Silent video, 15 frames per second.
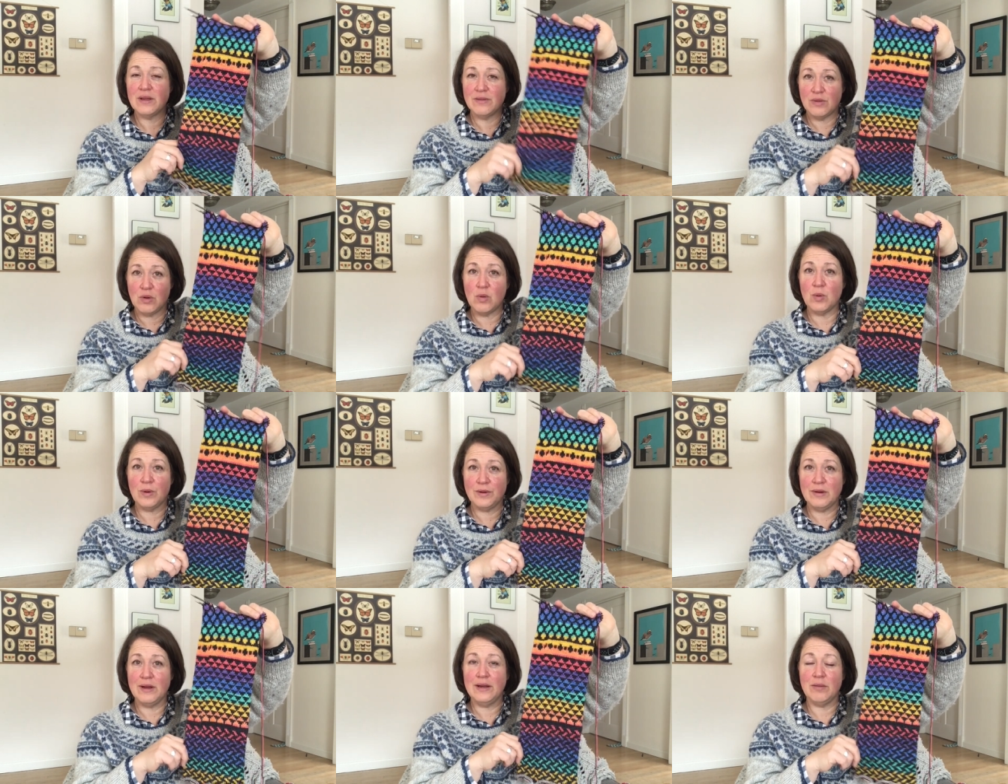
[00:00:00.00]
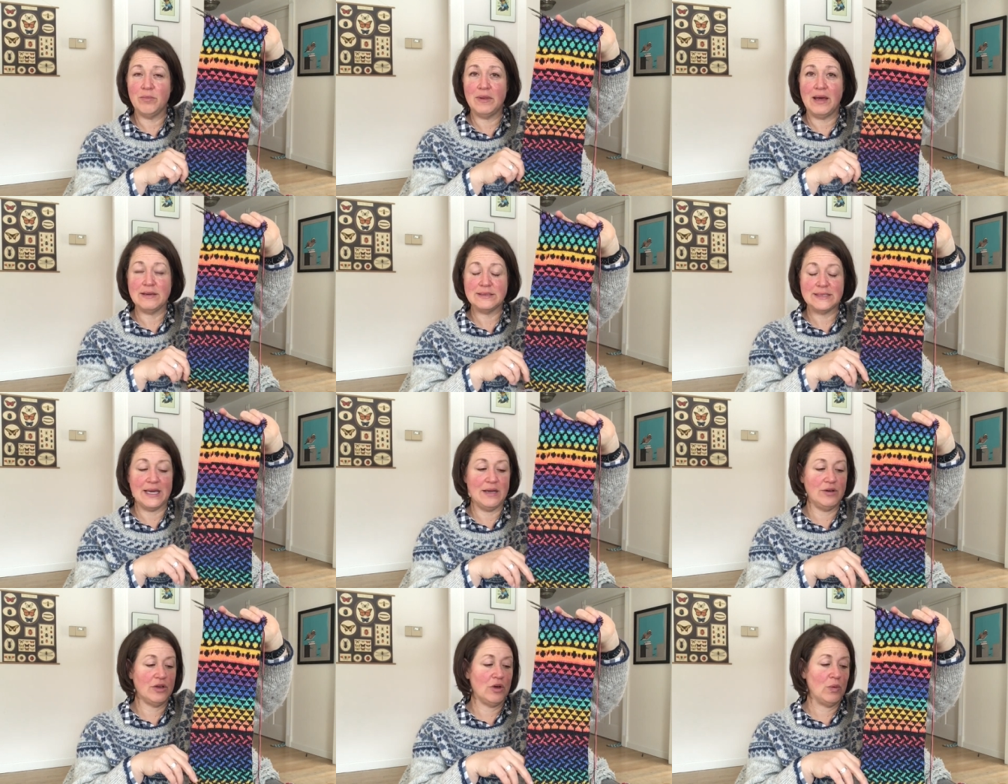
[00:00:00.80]
the coordinating black
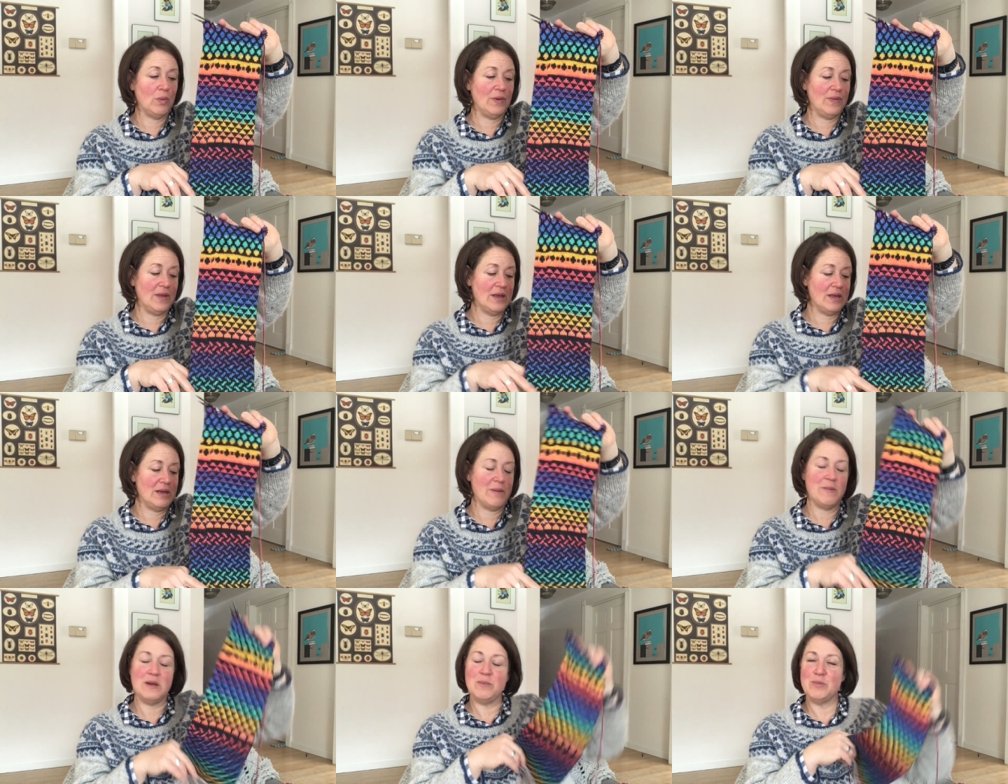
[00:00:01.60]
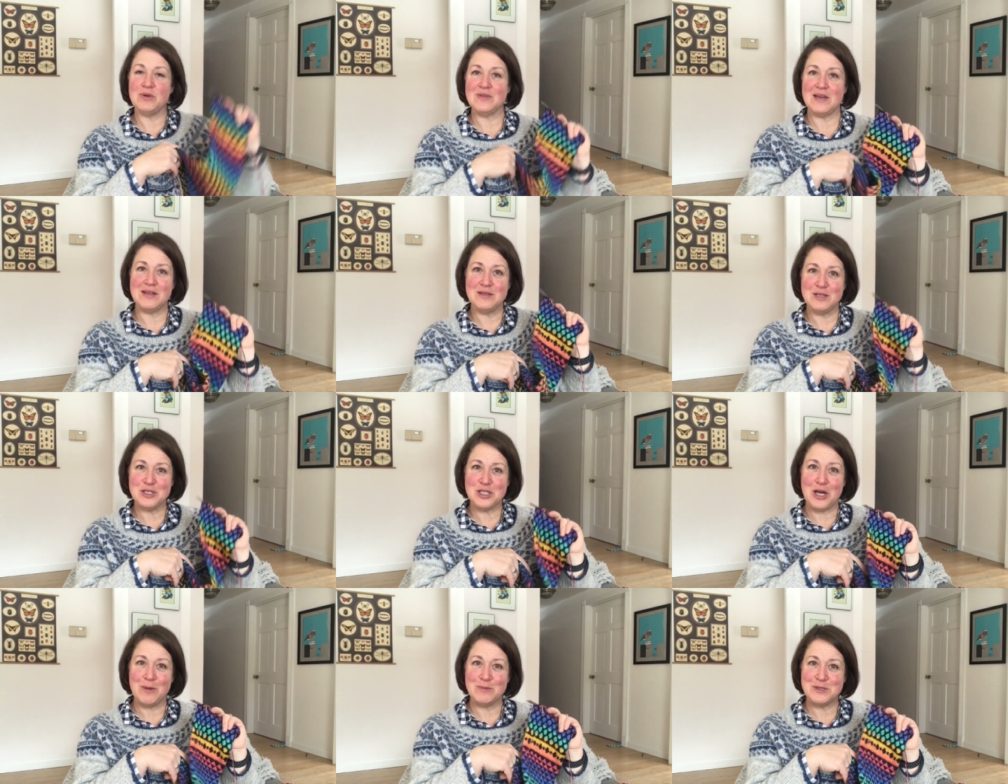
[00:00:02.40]
skein to go with it, and I'm gonna put that in the
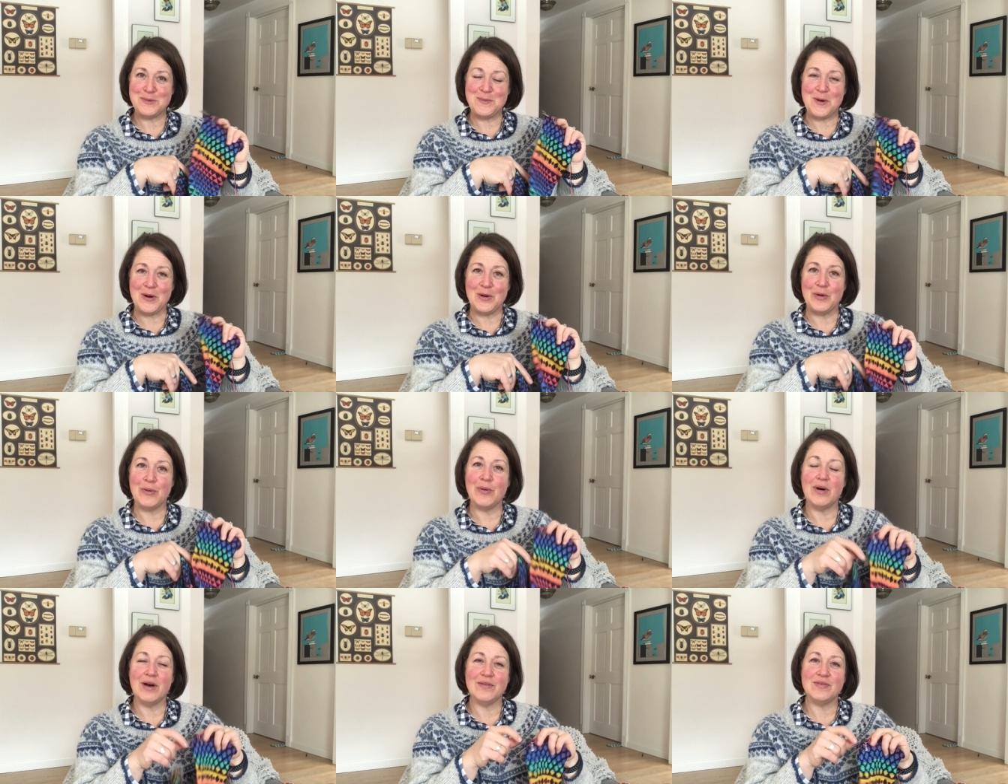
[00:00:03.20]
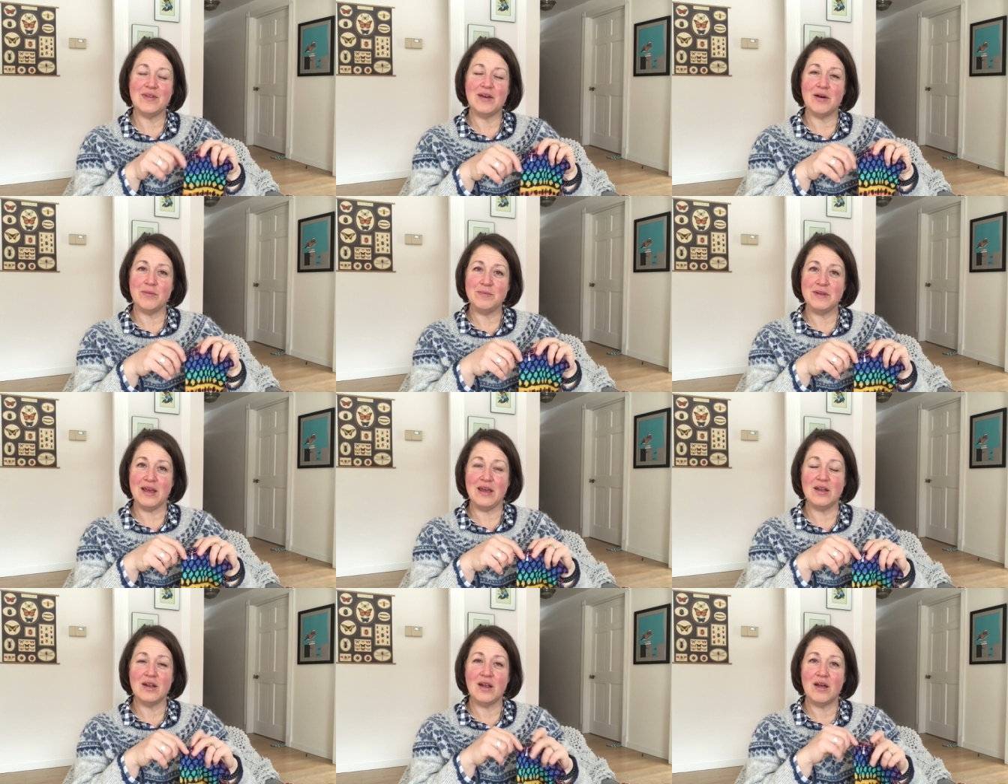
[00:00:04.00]
shop tomorrow at the
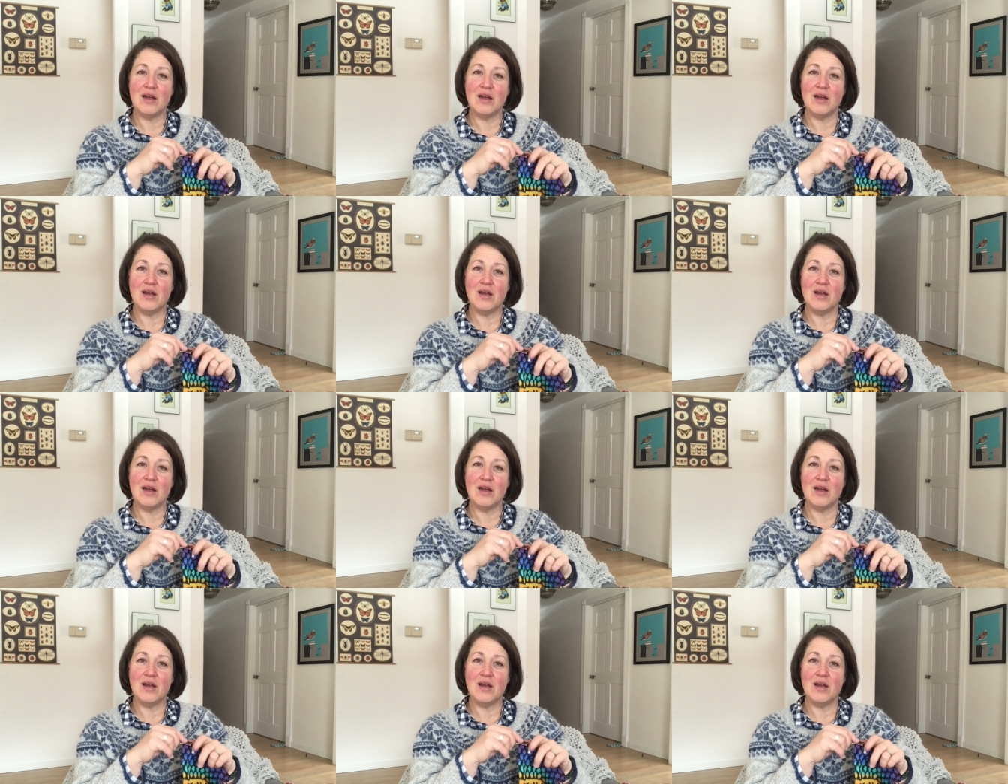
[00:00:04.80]
update